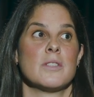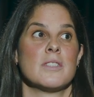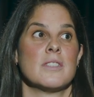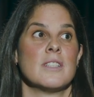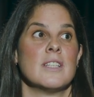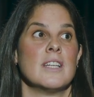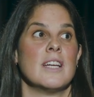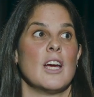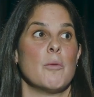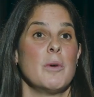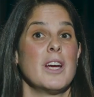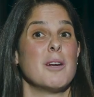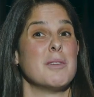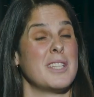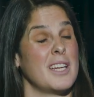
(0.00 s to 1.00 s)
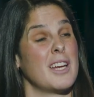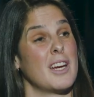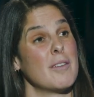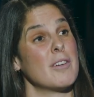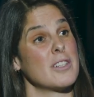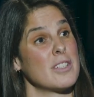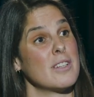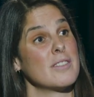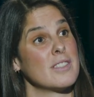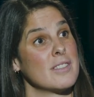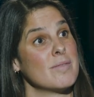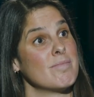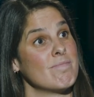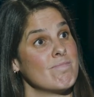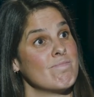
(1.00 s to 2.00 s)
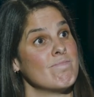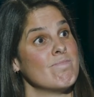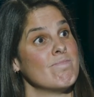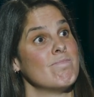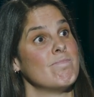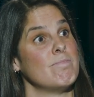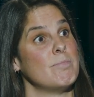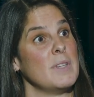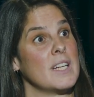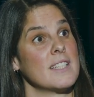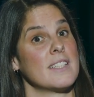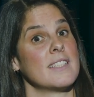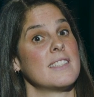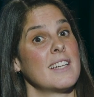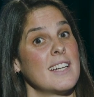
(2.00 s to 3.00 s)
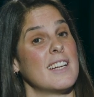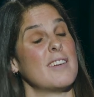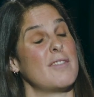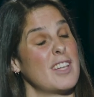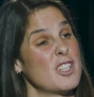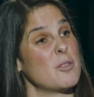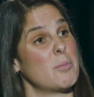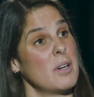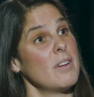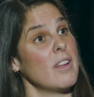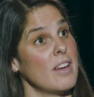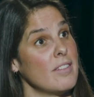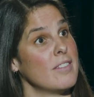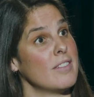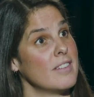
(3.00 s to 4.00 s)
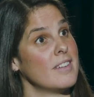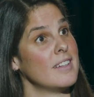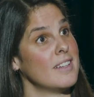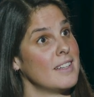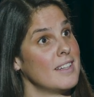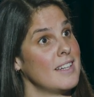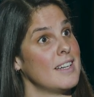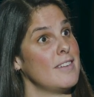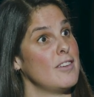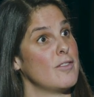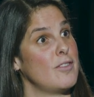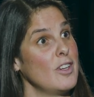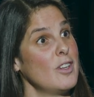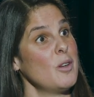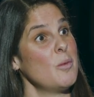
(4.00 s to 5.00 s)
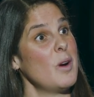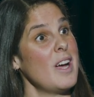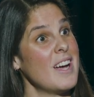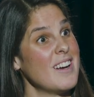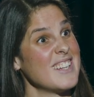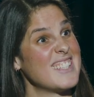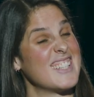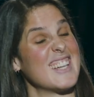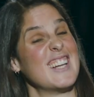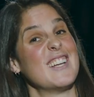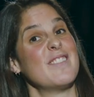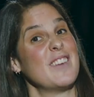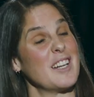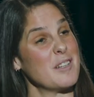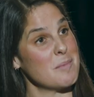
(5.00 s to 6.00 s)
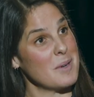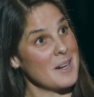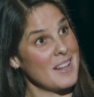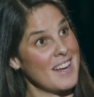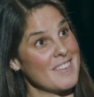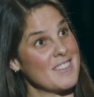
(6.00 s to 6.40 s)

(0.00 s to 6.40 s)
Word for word: Yeah. And we gotta be taking care of ourselves. Yeah. Because that's gonna affect your prayer life. If you're feeling well, it's going to affect your prayer life.